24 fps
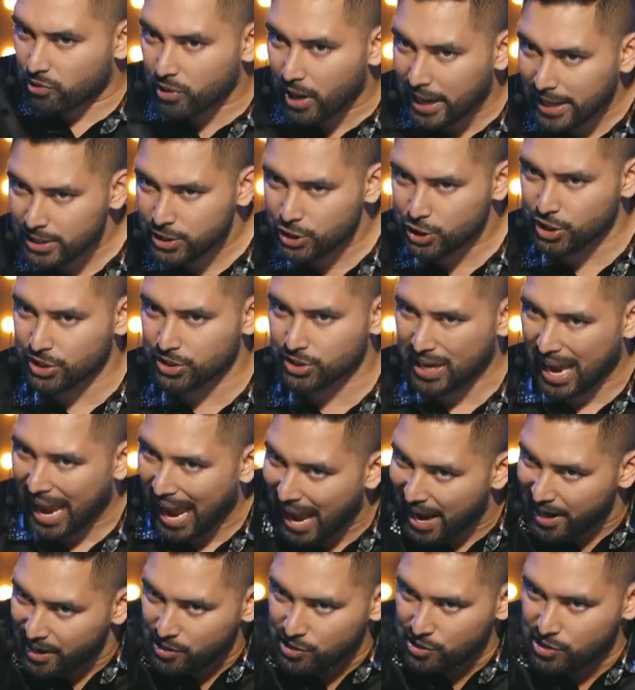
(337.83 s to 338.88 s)
righteous
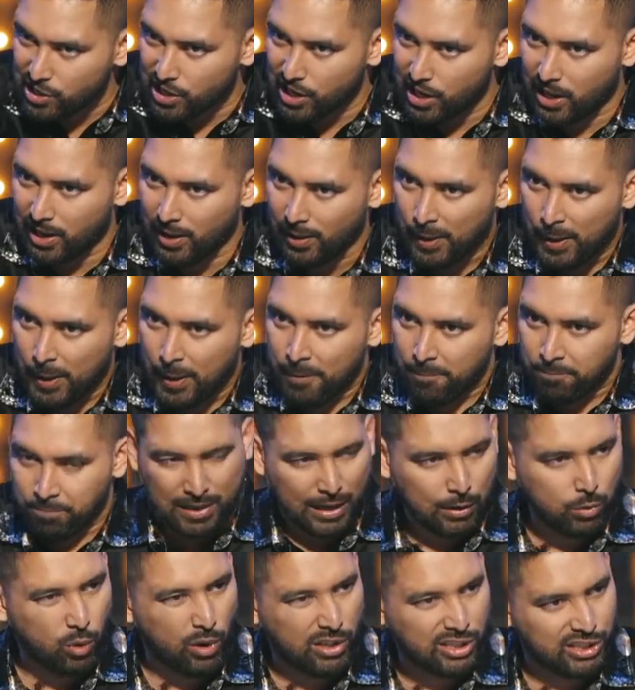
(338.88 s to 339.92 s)
anger
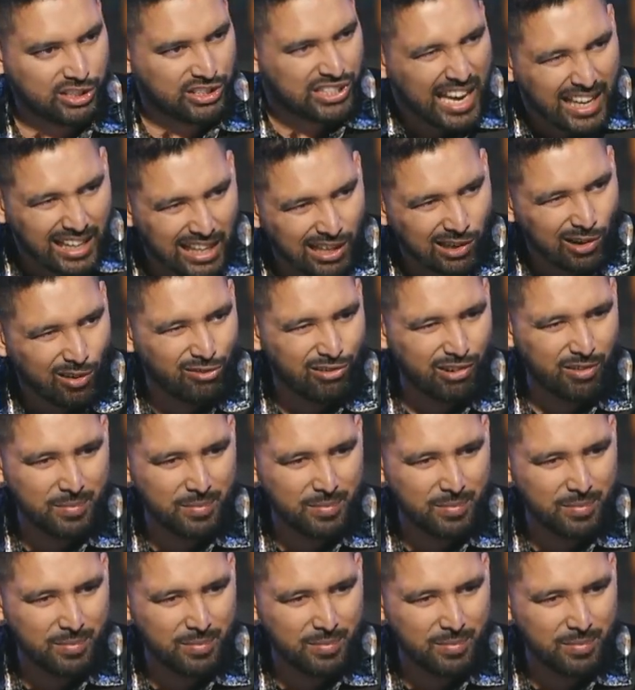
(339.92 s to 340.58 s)
that was taking over